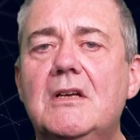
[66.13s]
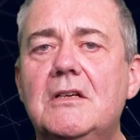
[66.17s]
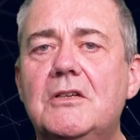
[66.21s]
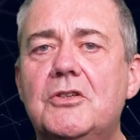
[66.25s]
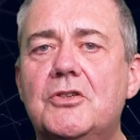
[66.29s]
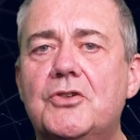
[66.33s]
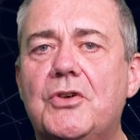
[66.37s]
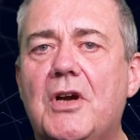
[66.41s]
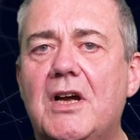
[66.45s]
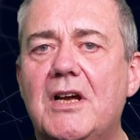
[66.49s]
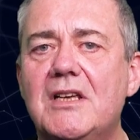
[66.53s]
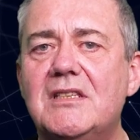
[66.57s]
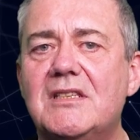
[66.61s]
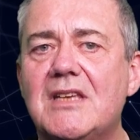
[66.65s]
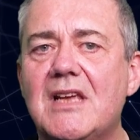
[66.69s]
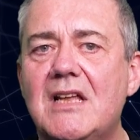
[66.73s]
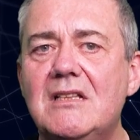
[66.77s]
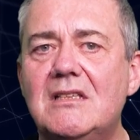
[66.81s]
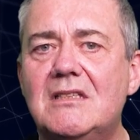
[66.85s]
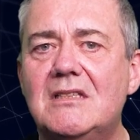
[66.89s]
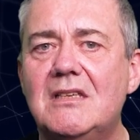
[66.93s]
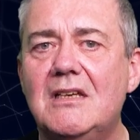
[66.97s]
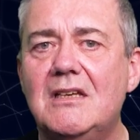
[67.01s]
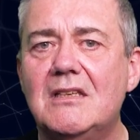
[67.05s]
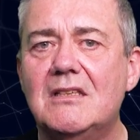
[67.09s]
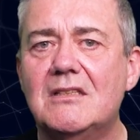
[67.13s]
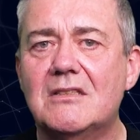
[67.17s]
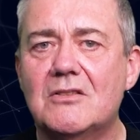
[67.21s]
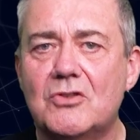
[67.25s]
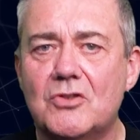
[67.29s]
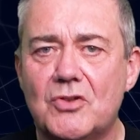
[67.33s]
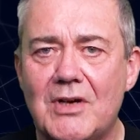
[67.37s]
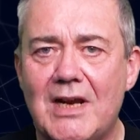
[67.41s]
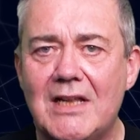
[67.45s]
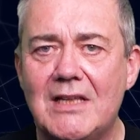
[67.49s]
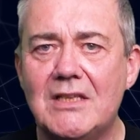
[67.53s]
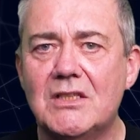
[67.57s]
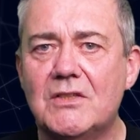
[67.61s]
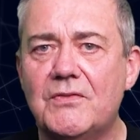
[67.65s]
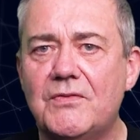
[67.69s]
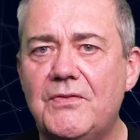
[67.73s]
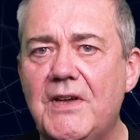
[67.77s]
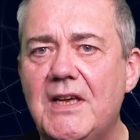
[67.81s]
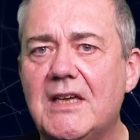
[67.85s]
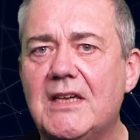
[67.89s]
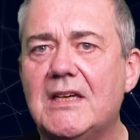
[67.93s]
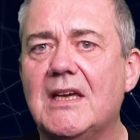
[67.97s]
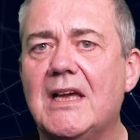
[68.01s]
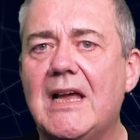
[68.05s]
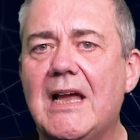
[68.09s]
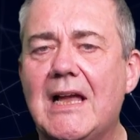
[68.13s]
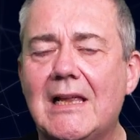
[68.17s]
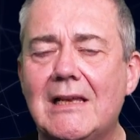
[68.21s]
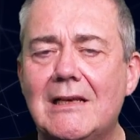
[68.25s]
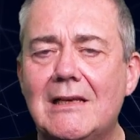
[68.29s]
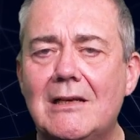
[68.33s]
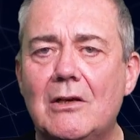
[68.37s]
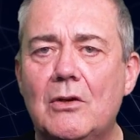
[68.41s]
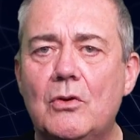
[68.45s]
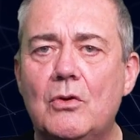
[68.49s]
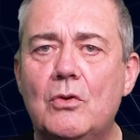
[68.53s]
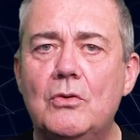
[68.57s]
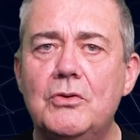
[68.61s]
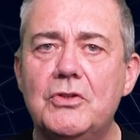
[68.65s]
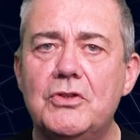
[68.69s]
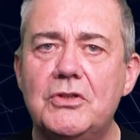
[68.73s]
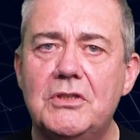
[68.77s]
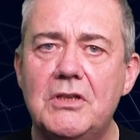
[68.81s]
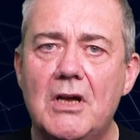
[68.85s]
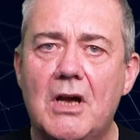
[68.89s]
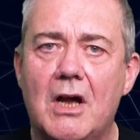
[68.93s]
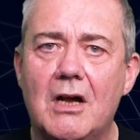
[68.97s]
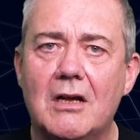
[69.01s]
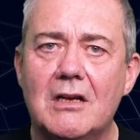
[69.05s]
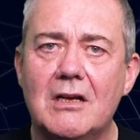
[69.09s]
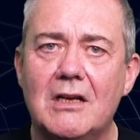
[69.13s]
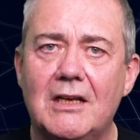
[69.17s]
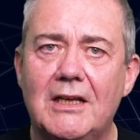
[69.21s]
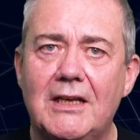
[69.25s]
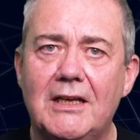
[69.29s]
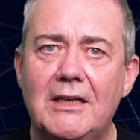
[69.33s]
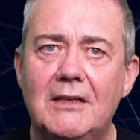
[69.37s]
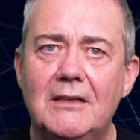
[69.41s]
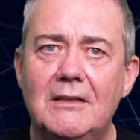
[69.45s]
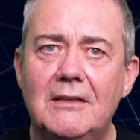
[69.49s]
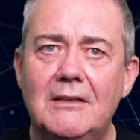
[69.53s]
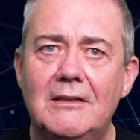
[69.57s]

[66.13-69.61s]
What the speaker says: Tricentis, Transfic, and LaunchDarkly.